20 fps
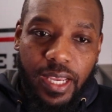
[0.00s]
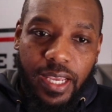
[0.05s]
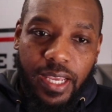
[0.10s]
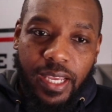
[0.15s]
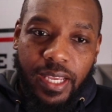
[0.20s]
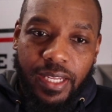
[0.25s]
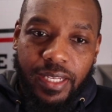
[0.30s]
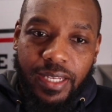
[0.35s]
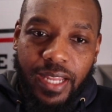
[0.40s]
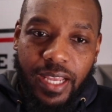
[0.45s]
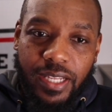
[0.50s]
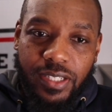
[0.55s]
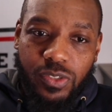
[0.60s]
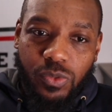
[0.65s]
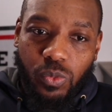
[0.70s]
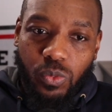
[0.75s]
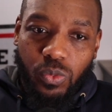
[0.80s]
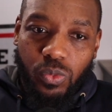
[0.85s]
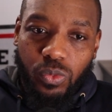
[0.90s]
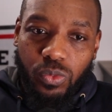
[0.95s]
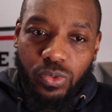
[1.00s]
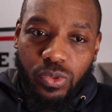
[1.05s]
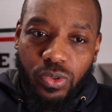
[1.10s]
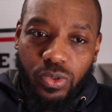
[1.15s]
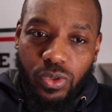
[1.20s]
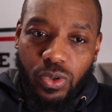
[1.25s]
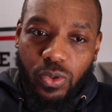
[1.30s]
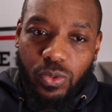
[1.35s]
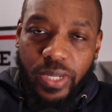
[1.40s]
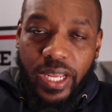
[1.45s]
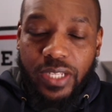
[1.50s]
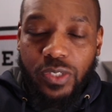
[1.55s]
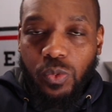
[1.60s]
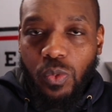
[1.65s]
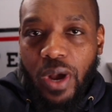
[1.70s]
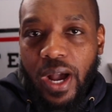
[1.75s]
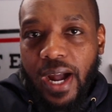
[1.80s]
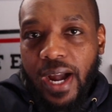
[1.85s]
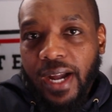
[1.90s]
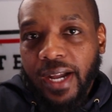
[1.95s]
And that's you know, that's
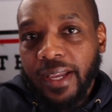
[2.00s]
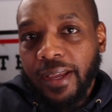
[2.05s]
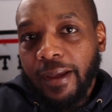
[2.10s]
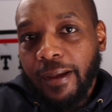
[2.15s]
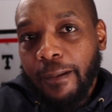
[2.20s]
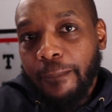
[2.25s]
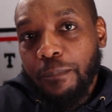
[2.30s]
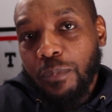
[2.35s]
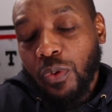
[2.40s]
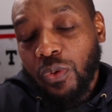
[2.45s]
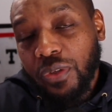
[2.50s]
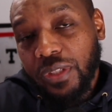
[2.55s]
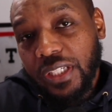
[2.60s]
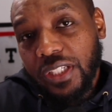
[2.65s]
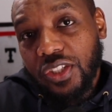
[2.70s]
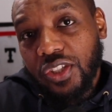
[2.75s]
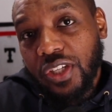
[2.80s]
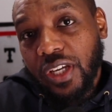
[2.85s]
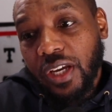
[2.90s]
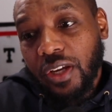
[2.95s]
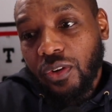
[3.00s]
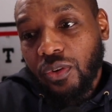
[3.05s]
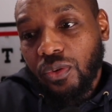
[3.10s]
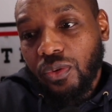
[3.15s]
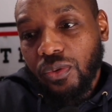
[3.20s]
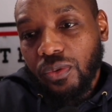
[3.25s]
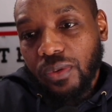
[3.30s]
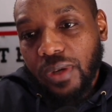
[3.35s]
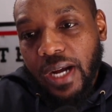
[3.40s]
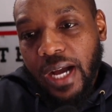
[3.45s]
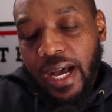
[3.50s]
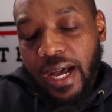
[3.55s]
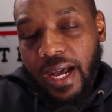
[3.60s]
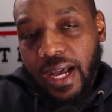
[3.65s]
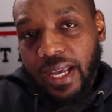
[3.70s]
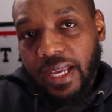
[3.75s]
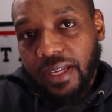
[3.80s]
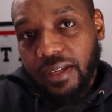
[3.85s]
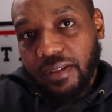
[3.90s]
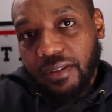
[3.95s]
why on this channel
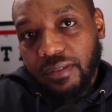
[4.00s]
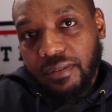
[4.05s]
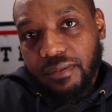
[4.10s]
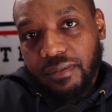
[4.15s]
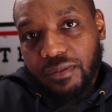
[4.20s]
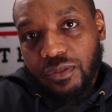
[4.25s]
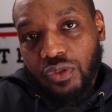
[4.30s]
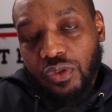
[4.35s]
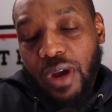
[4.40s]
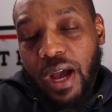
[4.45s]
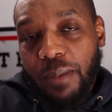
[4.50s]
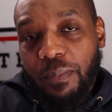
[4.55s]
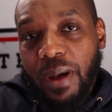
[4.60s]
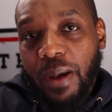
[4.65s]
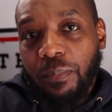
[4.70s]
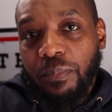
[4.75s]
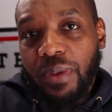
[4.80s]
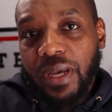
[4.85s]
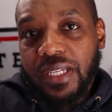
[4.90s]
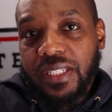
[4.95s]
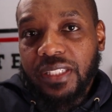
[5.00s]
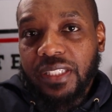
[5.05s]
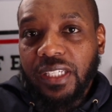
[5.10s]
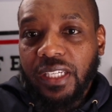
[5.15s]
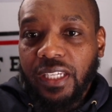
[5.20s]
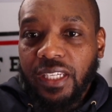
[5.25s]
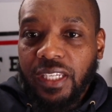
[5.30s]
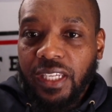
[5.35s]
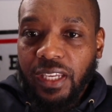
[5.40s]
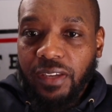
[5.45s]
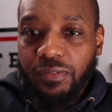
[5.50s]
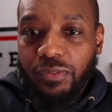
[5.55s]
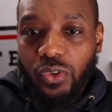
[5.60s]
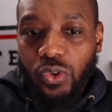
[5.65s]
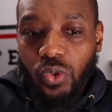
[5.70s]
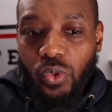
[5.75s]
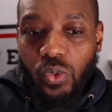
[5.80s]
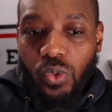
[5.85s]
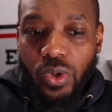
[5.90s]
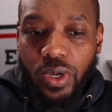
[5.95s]
I try my best to give
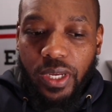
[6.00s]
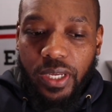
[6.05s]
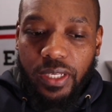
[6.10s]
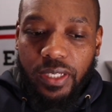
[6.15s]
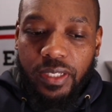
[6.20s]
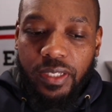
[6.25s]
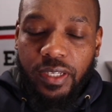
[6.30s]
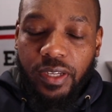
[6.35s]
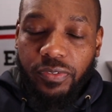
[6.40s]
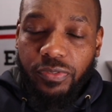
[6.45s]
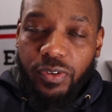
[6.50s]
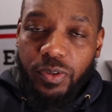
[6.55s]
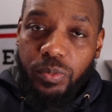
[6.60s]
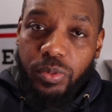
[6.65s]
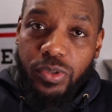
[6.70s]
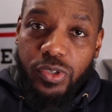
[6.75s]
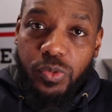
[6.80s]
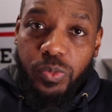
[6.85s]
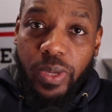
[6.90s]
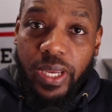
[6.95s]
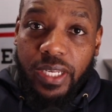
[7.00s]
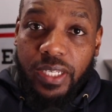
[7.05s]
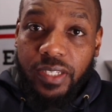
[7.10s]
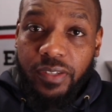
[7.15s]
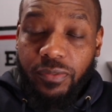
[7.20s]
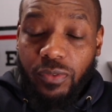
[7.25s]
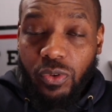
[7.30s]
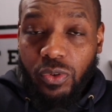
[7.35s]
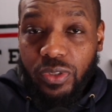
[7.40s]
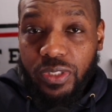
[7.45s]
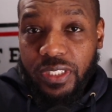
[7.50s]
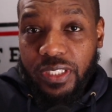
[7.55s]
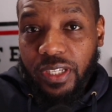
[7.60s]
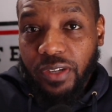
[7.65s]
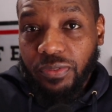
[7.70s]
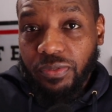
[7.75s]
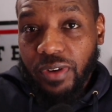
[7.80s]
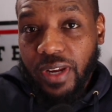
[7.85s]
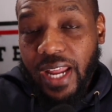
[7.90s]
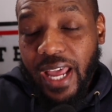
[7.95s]
you different perspective on
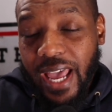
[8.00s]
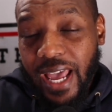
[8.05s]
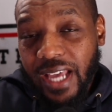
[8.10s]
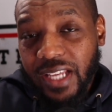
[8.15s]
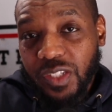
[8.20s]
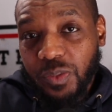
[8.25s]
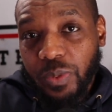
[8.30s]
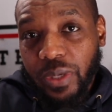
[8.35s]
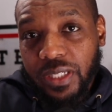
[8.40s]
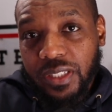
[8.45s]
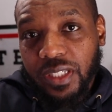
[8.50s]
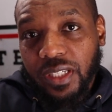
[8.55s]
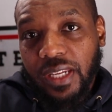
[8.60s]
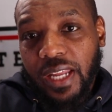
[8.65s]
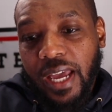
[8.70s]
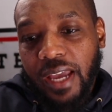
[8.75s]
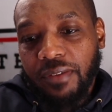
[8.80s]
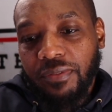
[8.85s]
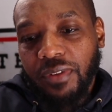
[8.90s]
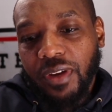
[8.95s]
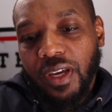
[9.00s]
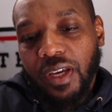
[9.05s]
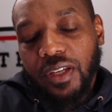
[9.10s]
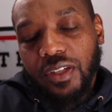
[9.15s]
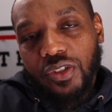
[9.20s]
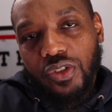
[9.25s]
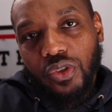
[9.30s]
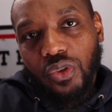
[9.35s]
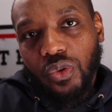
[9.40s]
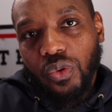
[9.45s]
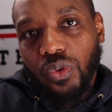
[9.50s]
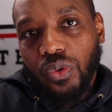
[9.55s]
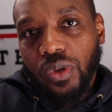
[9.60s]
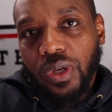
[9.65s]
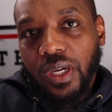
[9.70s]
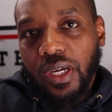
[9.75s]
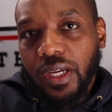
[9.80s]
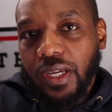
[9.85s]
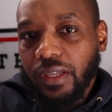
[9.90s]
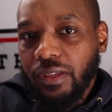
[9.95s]
different aspects of life to,
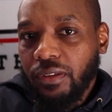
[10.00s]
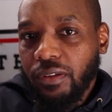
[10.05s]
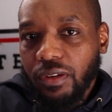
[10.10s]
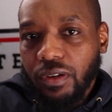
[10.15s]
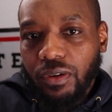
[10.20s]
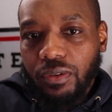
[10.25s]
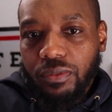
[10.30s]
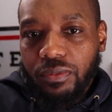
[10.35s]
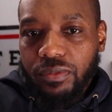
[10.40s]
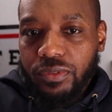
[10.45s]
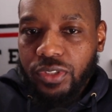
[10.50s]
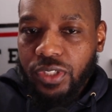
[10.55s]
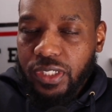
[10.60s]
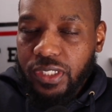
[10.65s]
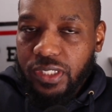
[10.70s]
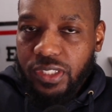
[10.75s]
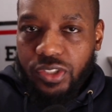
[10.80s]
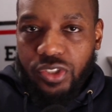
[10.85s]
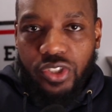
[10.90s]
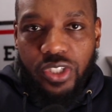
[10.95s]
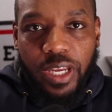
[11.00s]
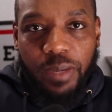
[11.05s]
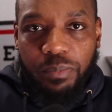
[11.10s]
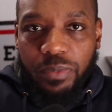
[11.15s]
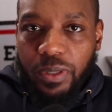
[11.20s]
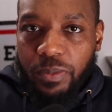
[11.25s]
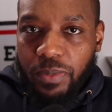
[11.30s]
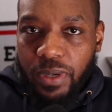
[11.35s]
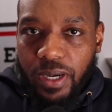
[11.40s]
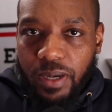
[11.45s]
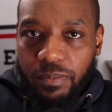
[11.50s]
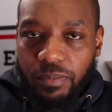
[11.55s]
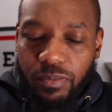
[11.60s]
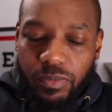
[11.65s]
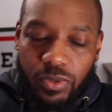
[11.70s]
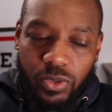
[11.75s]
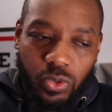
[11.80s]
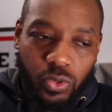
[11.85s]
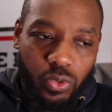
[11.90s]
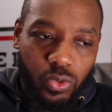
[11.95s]
you know, just shape them up.
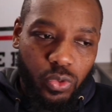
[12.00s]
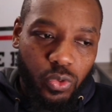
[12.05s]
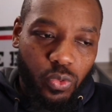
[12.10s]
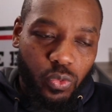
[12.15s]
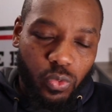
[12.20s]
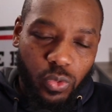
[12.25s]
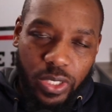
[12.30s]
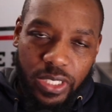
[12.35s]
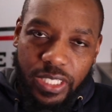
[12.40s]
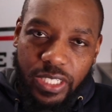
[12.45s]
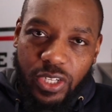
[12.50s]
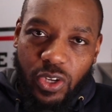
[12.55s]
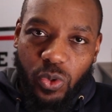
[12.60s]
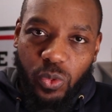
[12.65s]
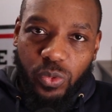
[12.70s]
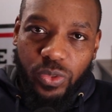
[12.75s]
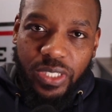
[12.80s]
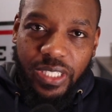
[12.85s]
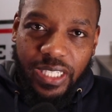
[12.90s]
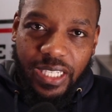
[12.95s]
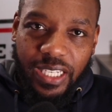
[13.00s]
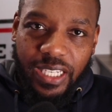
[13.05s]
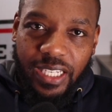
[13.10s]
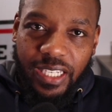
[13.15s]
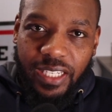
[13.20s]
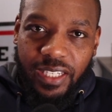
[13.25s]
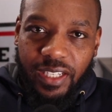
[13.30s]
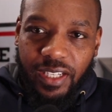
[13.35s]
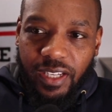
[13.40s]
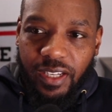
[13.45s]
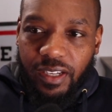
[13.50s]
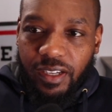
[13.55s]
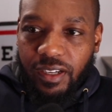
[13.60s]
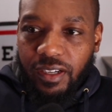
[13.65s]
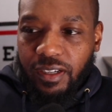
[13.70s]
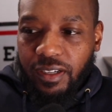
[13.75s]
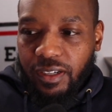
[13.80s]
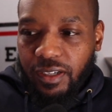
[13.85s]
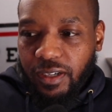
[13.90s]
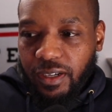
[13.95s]
You you really don't need
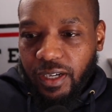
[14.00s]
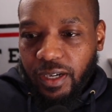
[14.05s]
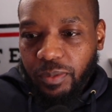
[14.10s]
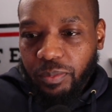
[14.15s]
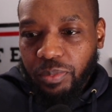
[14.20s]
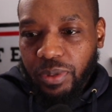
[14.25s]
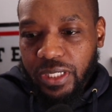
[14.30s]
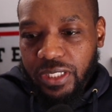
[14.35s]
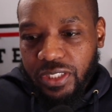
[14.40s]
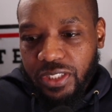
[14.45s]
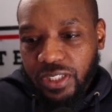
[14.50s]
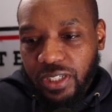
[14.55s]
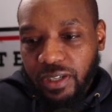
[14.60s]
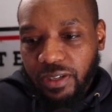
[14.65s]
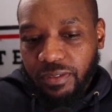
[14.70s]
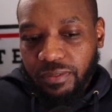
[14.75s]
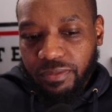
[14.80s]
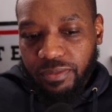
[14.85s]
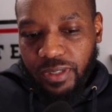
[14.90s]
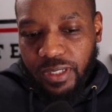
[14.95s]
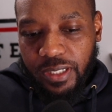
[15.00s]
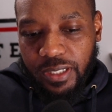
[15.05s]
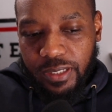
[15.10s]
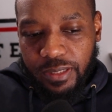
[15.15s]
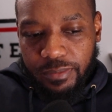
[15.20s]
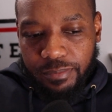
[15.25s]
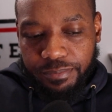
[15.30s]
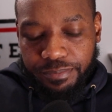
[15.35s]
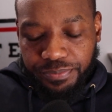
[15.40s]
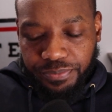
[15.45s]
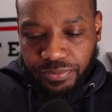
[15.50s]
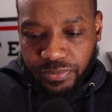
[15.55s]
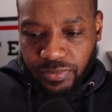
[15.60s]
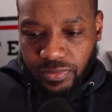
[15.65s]
uh, a bunch of um,